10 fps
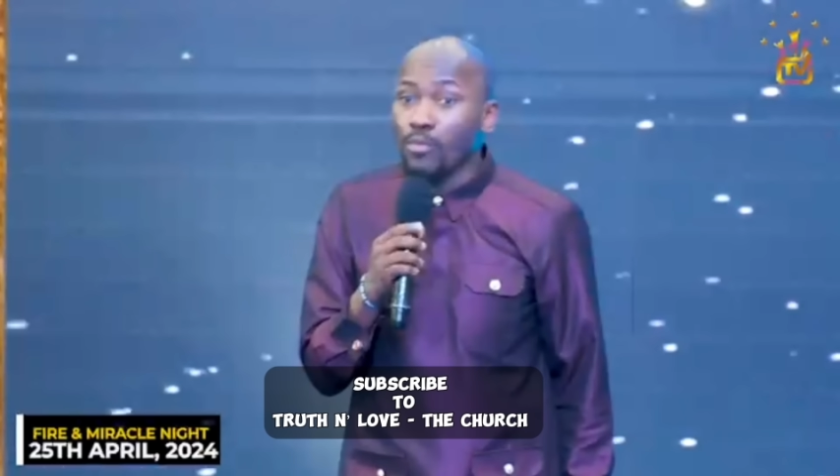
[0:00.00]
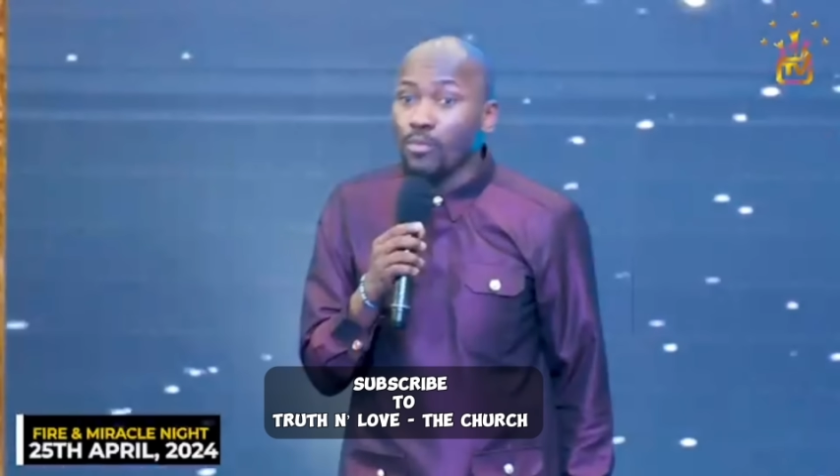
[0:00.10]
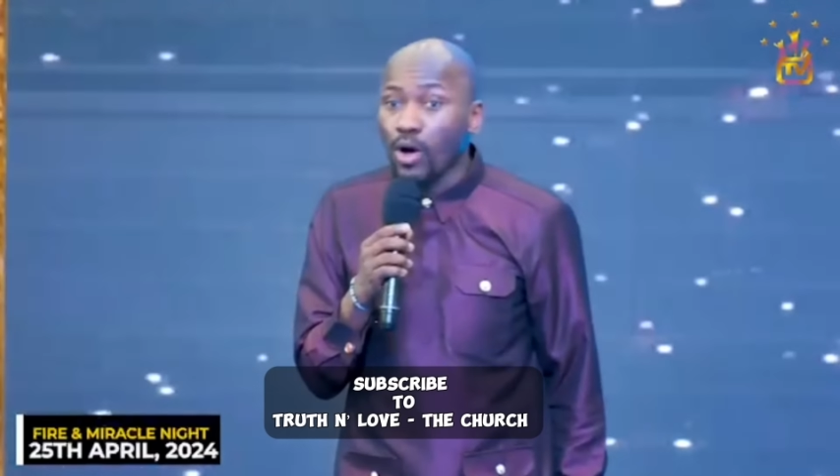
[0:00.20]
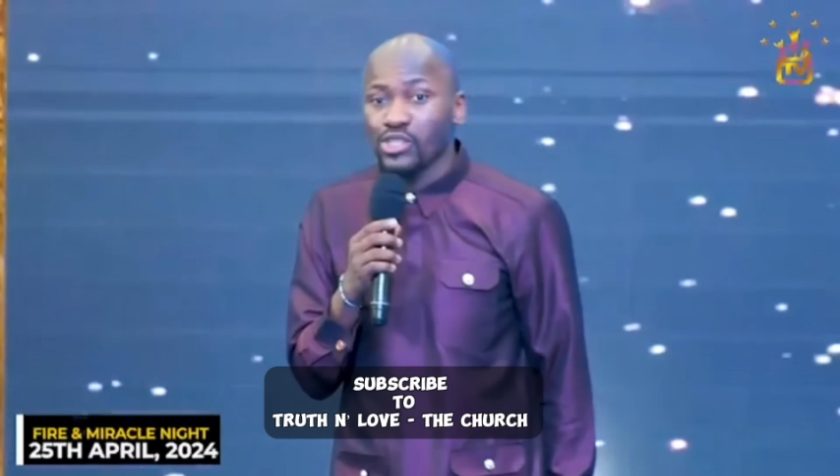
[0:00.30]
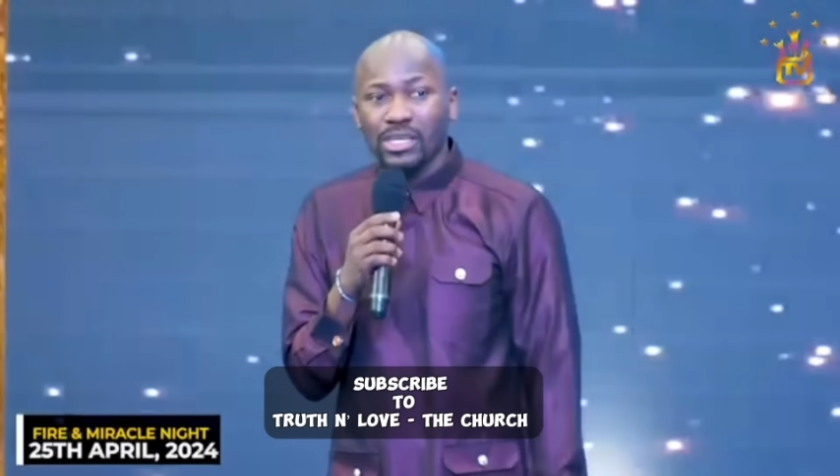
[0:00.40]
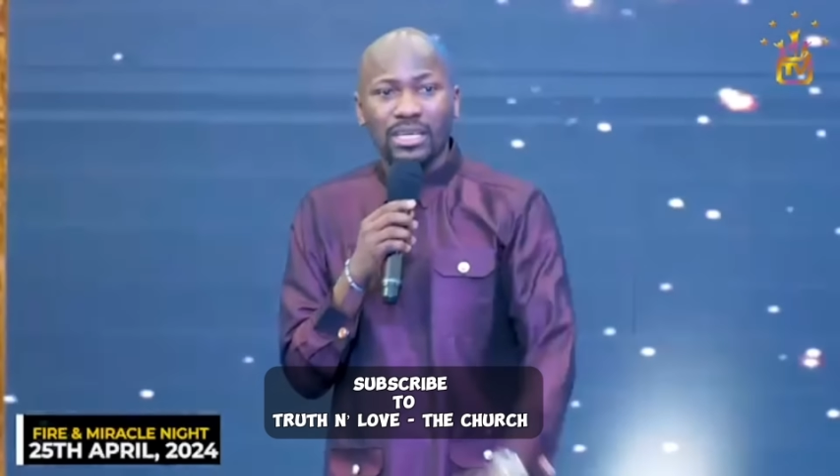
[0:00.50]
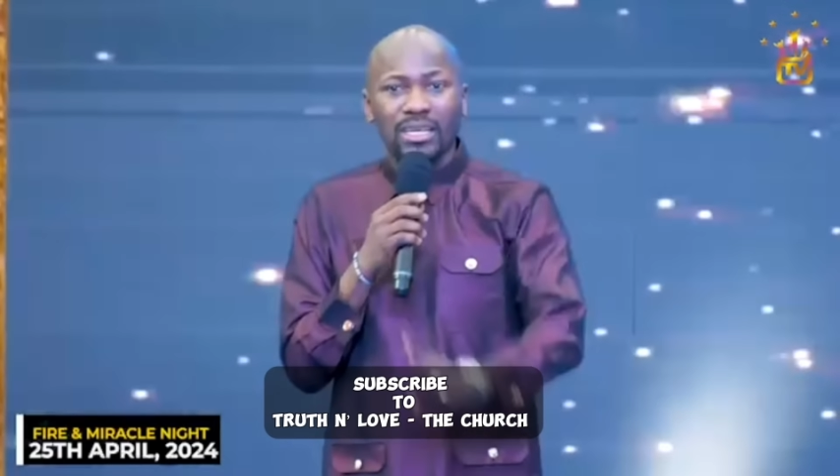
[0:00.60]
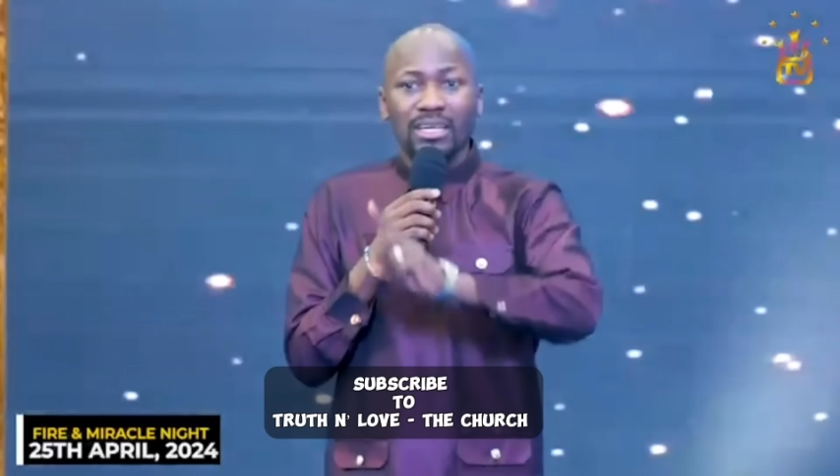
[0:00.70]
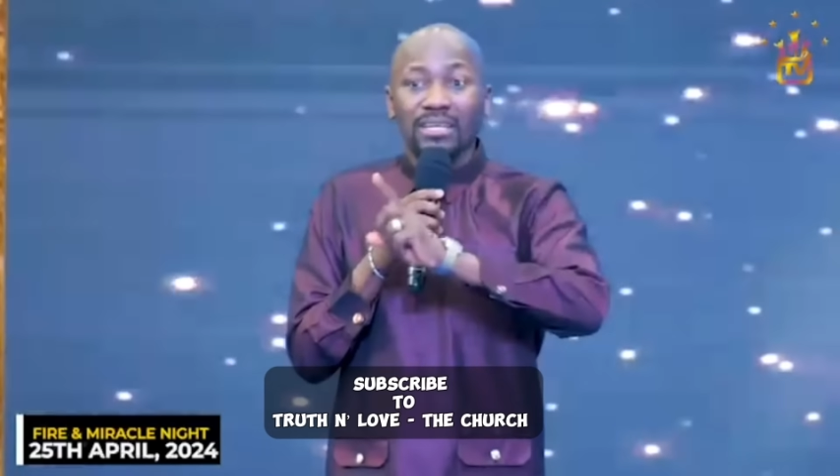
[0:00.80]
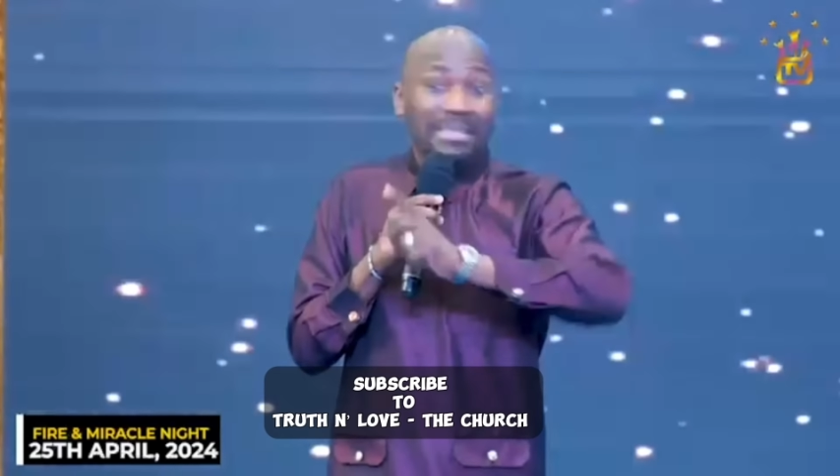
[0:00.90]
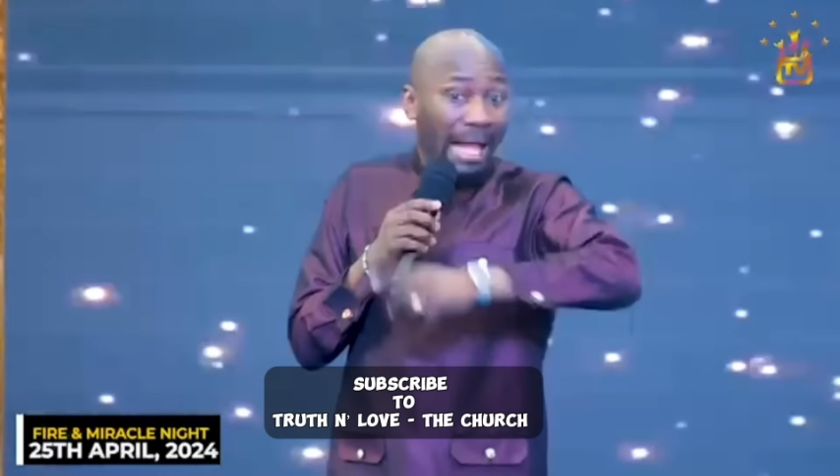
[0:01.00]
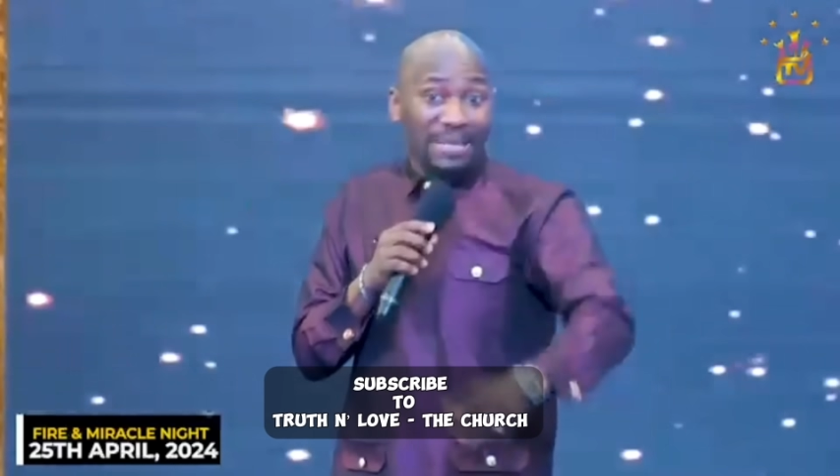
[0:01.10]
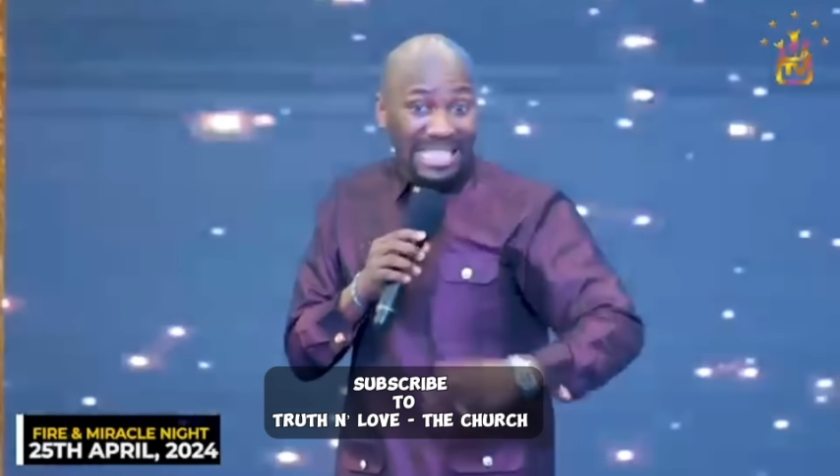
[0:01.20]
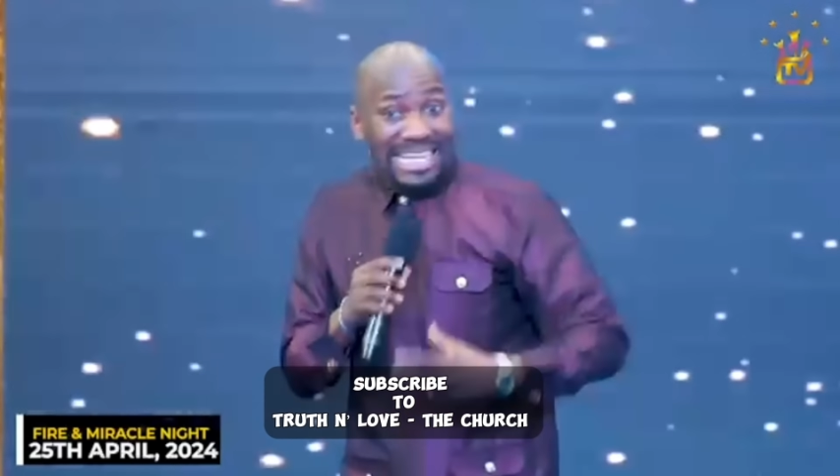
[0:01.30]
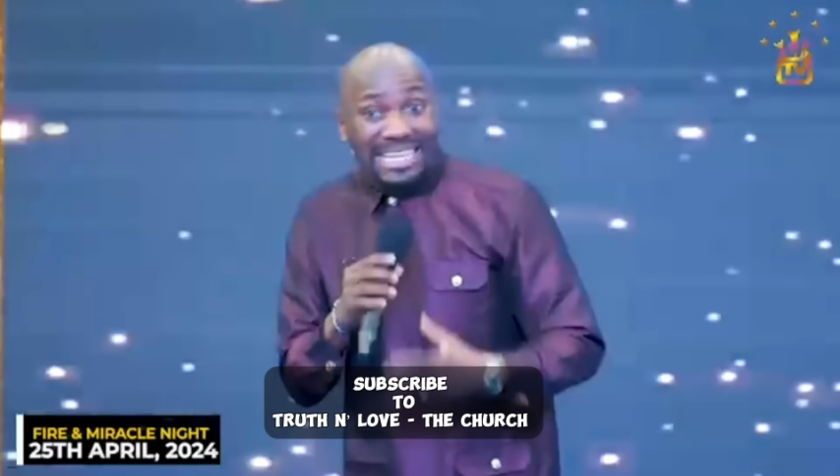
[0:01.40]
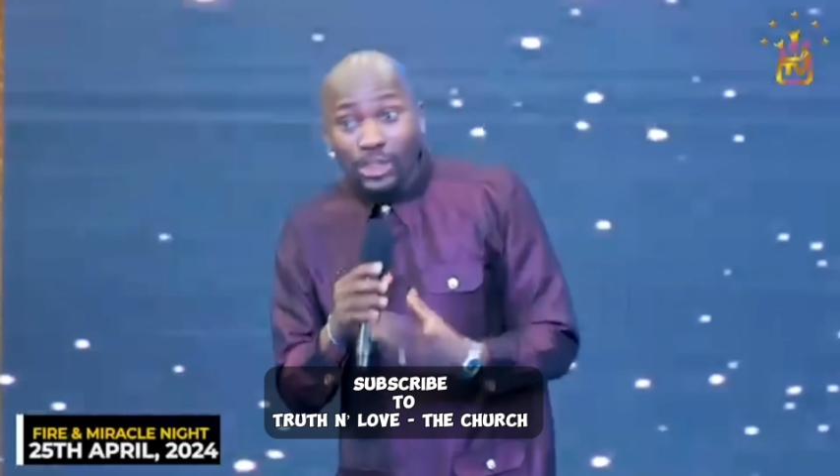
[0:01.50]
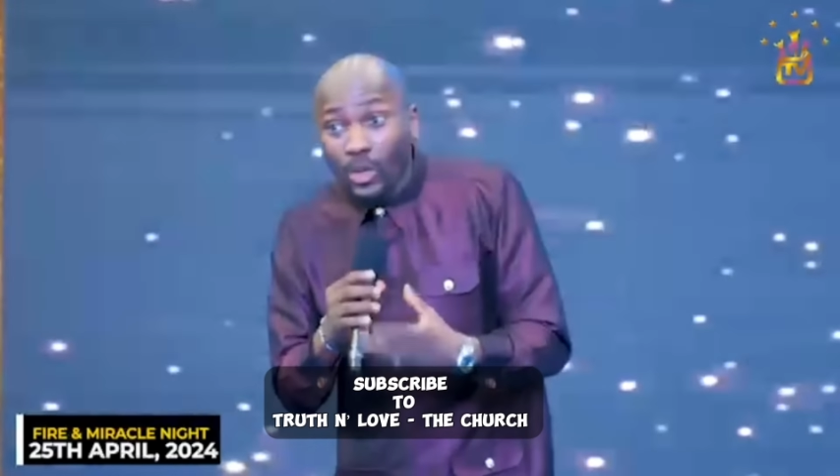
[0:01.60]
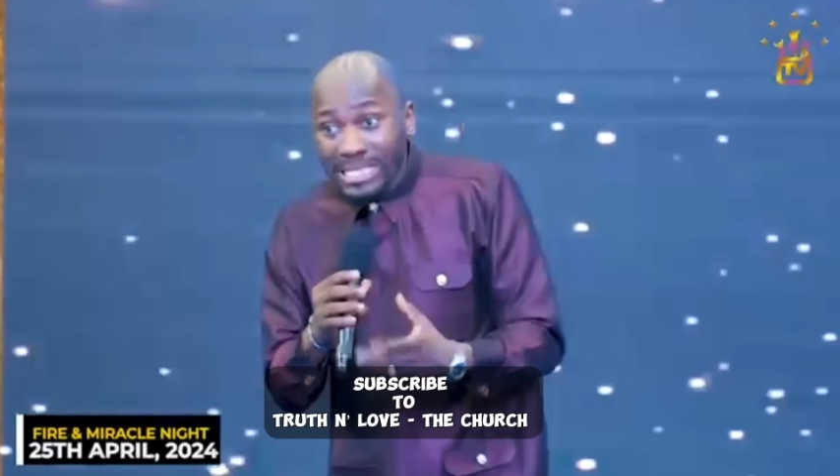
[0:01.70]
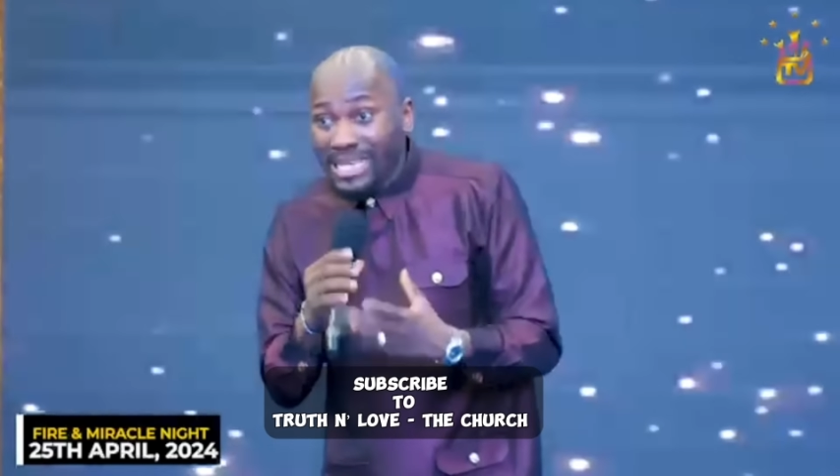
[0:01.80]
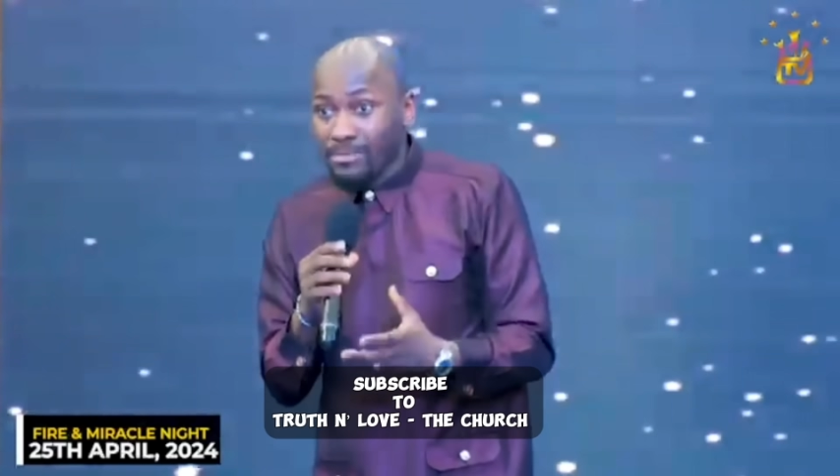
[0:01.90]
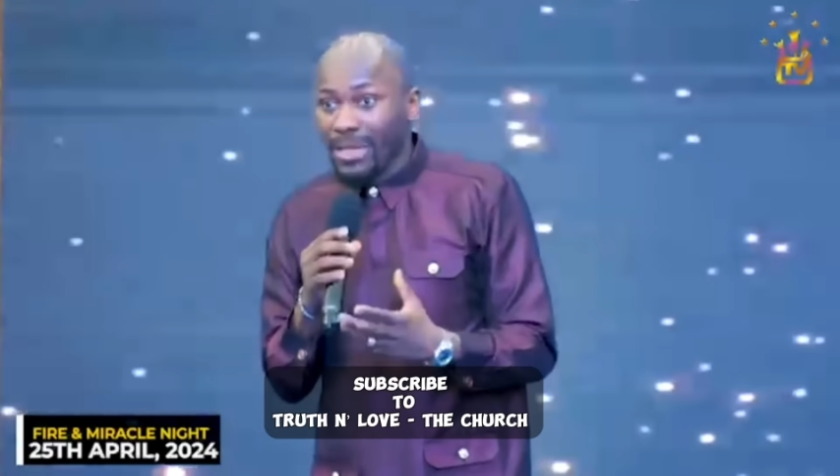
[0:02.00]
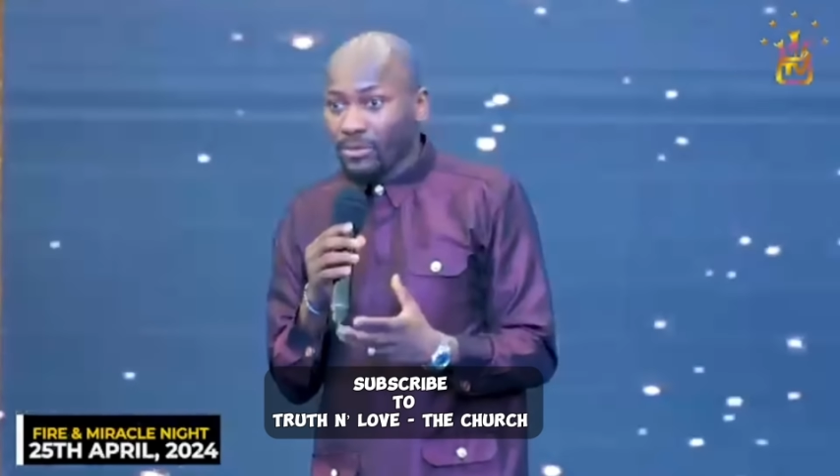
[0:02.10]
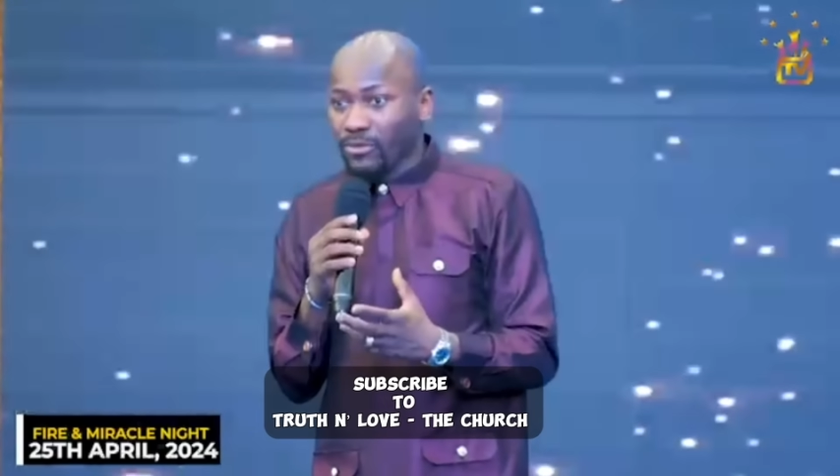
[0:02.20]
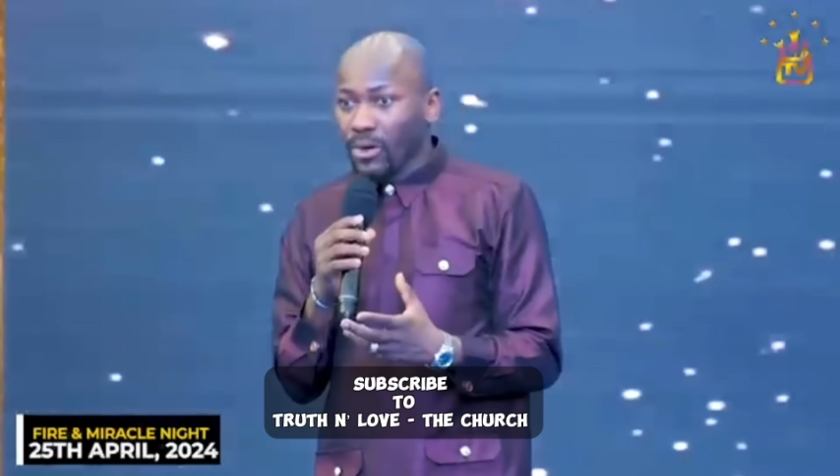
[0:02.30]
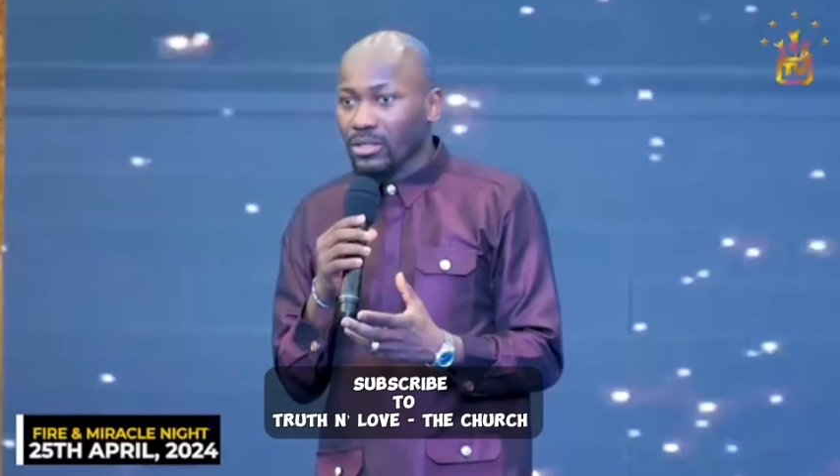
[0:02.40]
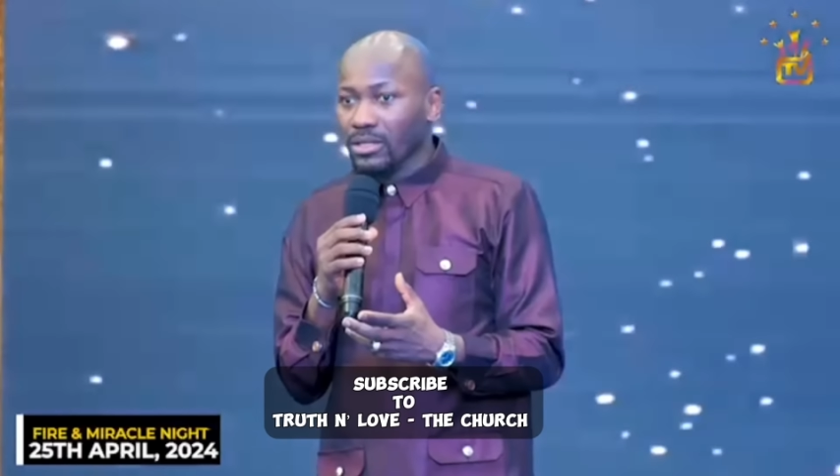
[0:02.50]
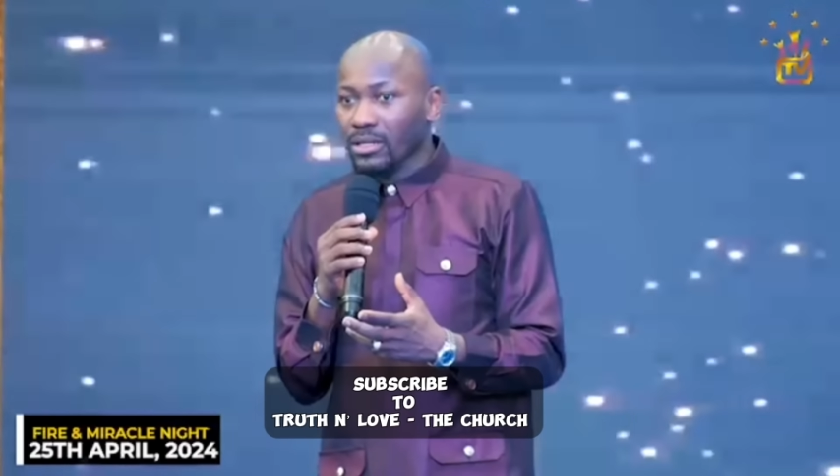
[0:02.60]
much. I mean, this is an anointed man of God.